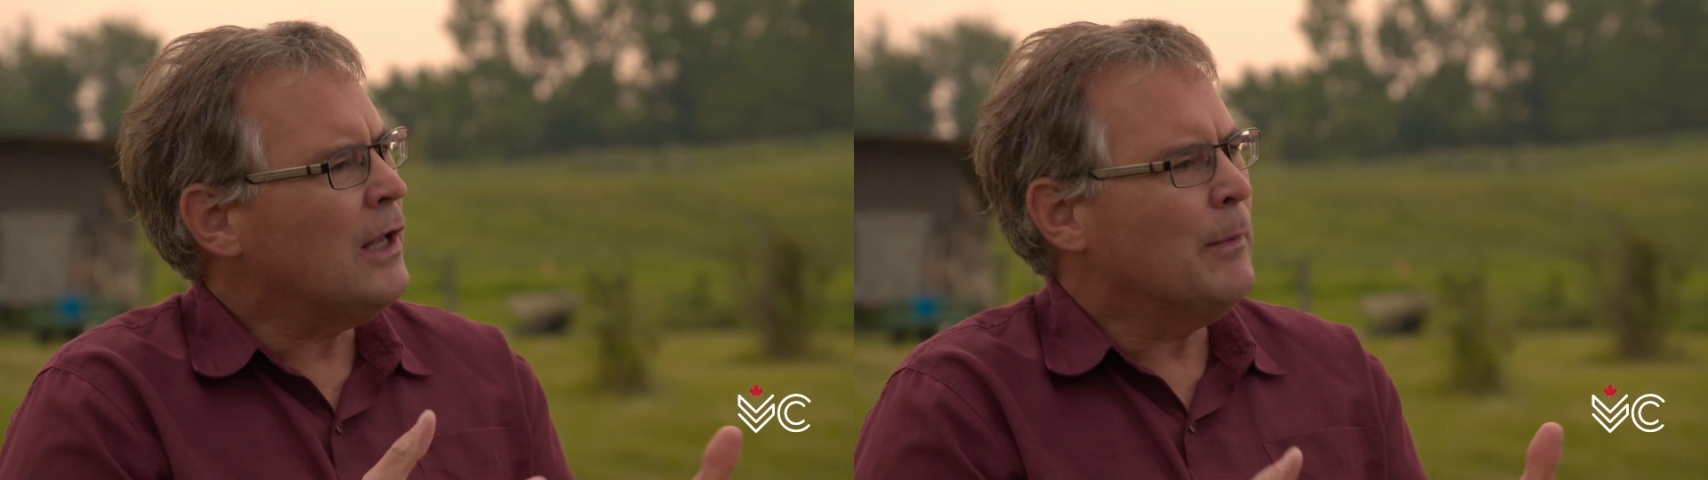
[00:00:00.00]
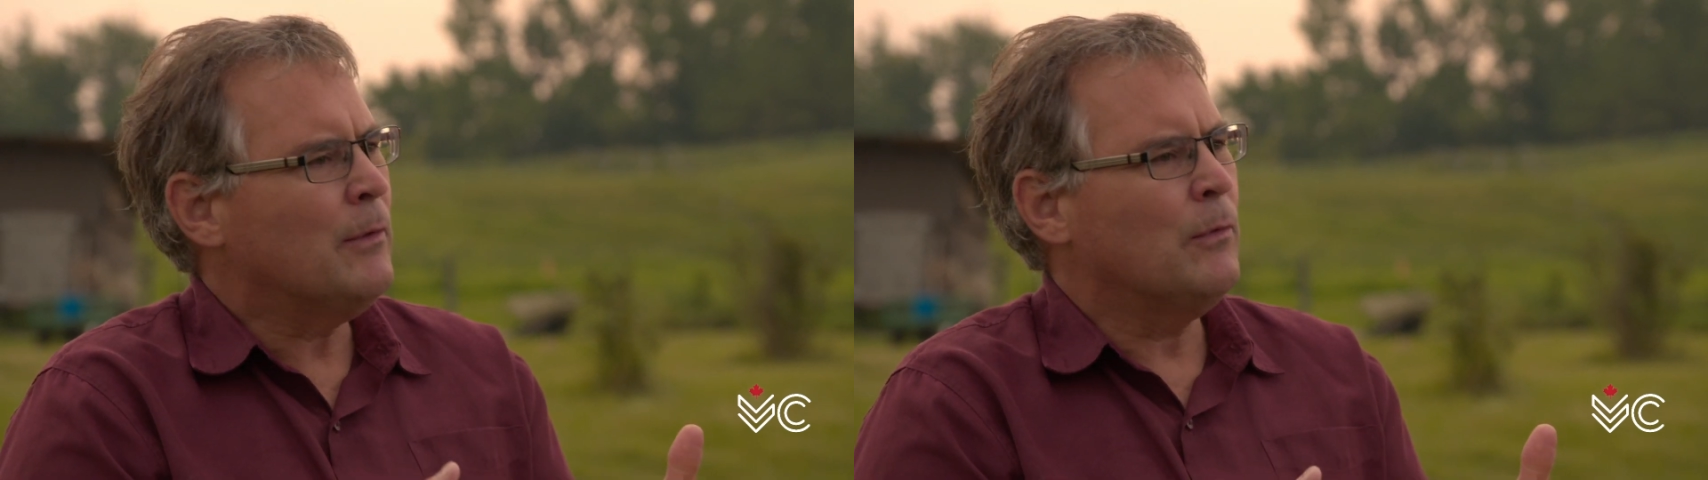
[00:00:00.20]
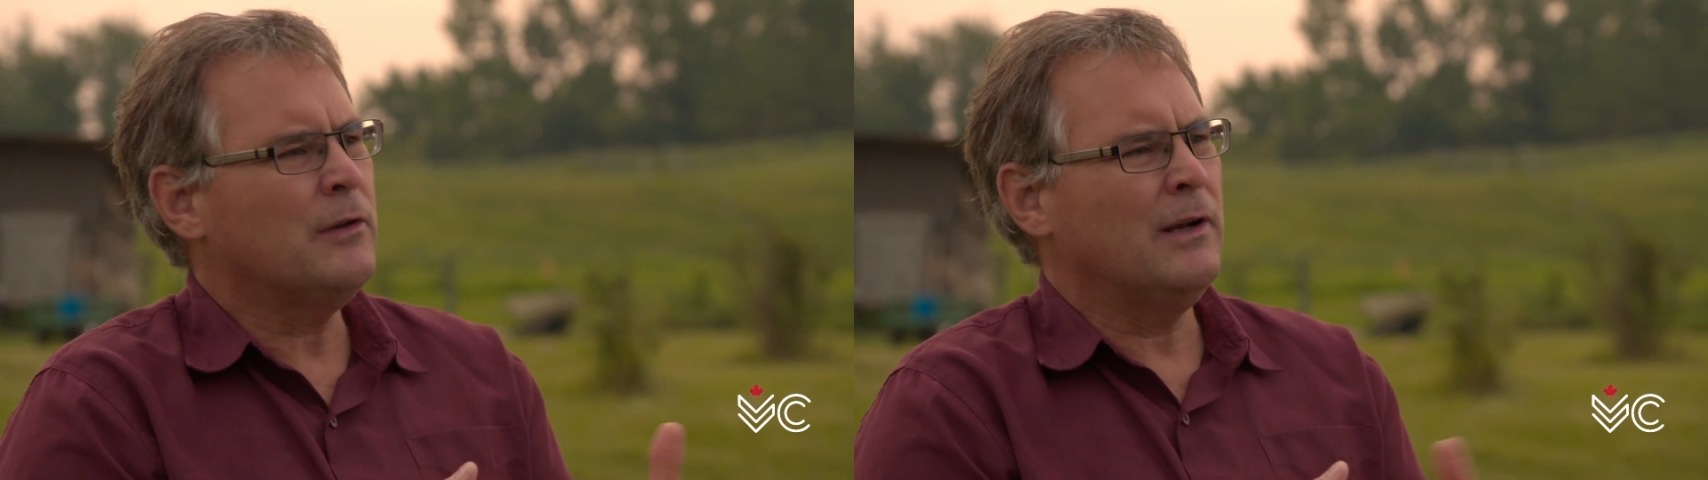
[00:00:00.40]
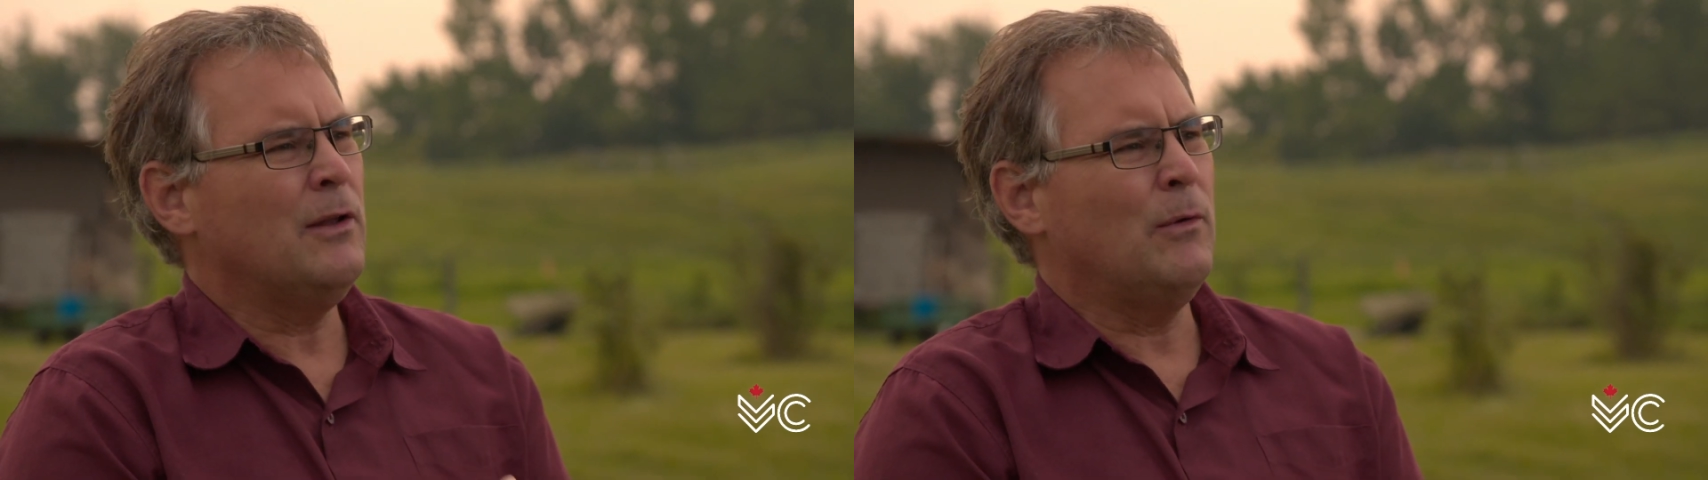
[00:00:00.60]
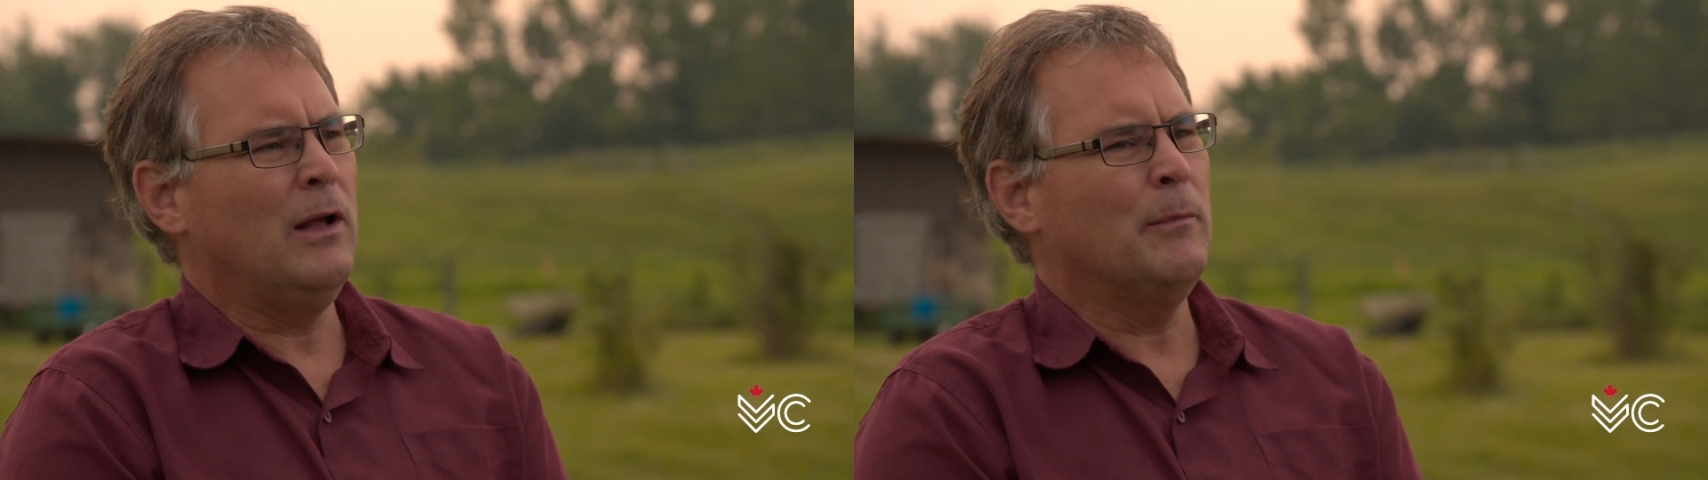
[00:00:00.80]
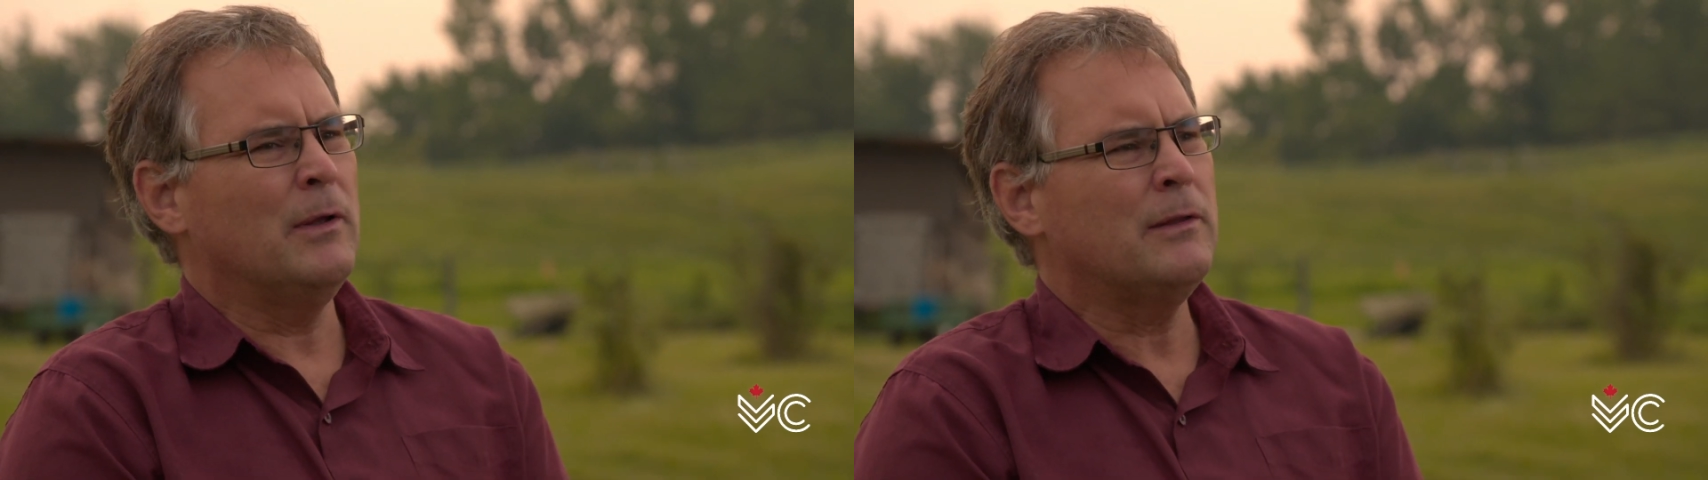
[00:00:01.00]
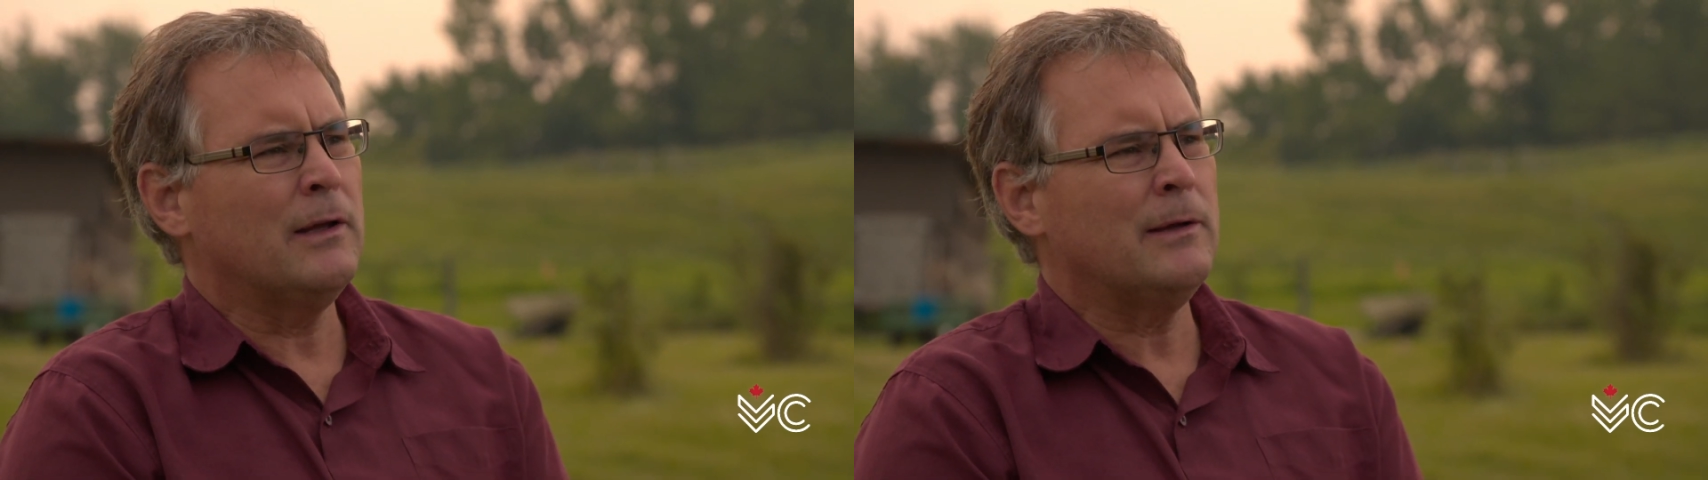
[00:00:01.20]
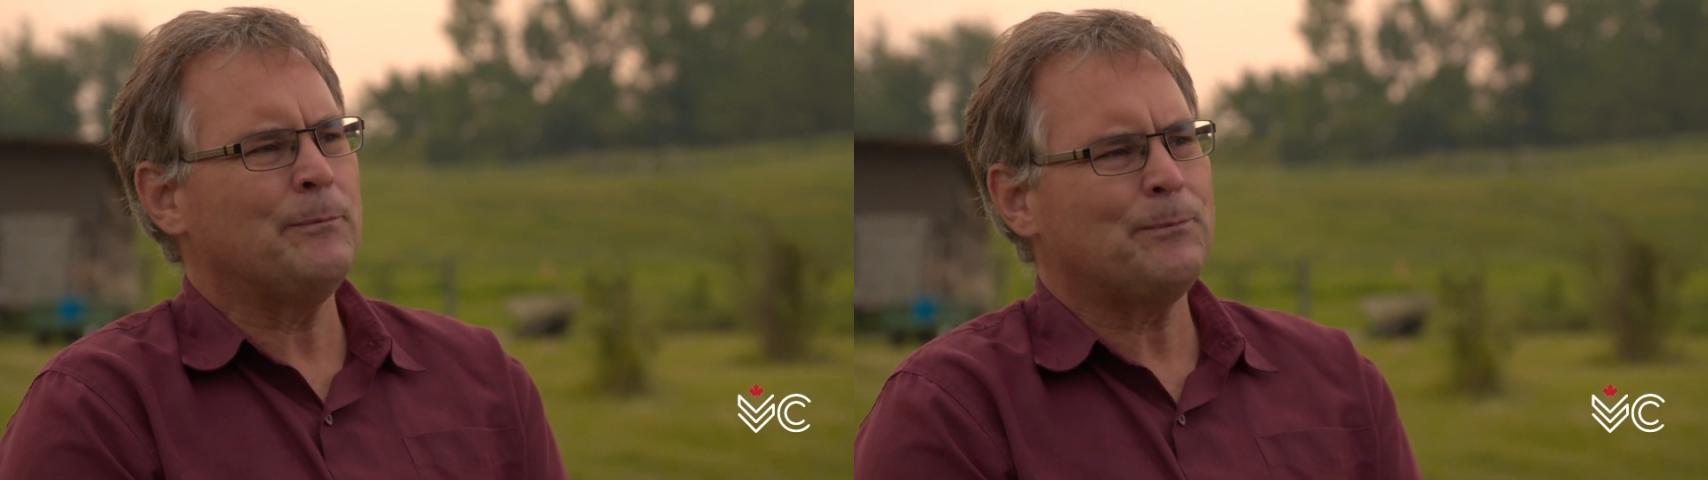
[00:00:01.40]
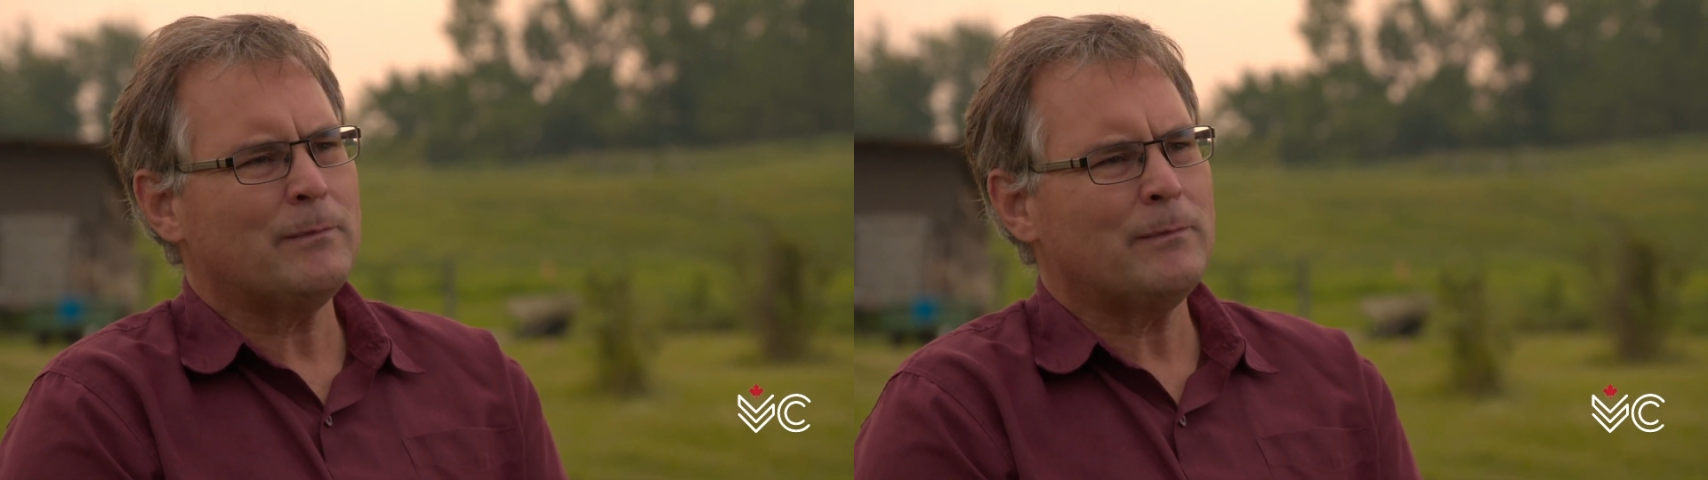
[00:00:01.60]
element was another element that,